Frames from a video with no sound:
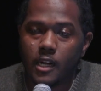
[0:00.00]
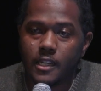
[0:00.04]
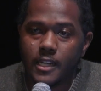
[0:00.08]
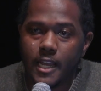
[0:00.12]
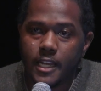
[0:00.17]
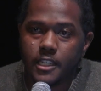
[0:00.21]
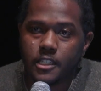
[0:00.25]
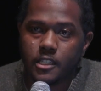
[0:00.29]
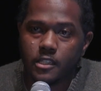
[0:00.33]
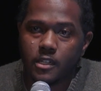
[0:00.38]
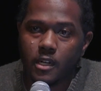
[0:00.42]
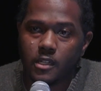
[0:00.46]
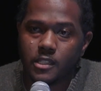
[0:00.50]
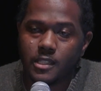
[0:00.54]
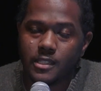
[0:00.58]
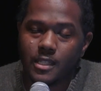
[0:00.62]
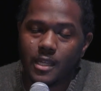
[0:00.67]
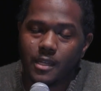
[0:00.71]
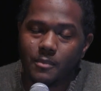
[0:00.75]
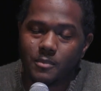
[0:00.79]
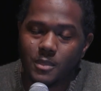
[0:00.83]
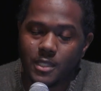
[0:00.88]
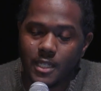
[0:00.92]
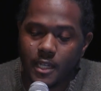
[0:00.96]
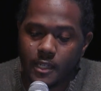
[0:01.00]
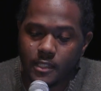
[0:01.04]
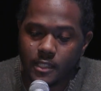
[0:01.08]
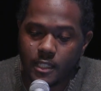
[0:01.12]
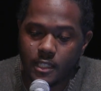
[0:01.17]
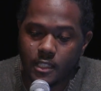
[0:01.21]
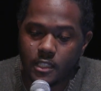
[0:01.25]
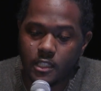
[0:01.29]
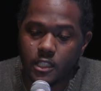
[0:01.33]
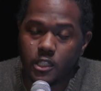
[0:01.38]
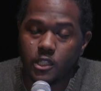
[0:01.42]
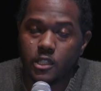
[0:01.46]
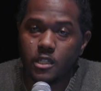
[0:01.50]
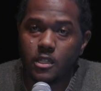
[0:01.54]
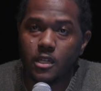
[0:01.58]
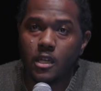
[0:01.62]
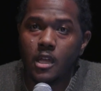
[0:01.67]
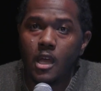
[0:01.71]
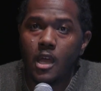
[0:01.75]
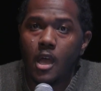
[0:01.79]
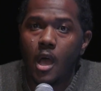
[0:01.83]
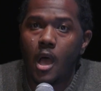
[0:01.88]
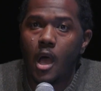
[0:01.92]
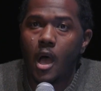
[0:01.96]
nation are subjected to
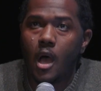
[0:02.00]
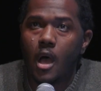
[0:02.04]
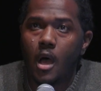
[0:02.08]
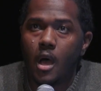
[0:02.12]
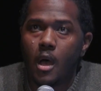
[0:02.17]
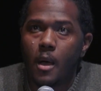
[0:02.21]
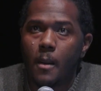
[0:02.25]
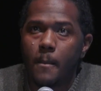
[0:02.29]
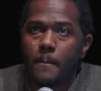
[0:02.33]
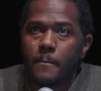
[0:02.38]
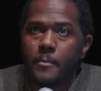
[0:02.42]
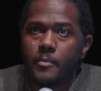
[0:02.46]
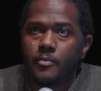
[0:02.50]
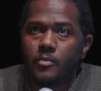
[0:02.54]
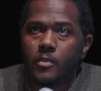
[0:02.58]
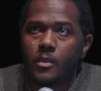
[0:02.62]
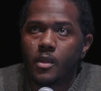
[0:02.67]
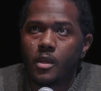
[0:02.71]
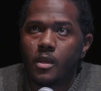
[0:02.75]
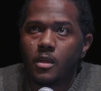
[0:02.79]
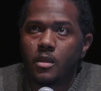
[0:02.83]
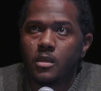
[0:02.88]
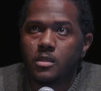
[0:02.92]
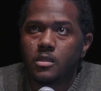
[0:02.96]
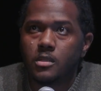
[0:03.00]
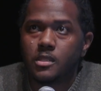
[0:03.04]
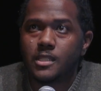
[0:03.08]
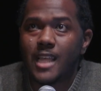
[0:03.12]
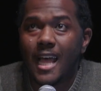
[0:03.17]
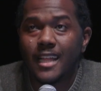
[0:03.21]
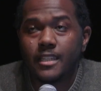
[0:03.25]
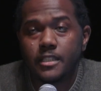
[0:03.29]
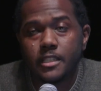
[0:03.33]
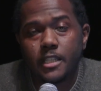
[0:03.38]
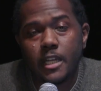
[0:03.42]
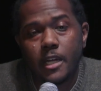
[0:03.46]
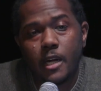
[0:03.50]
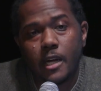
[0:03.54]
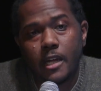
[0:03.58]
solitary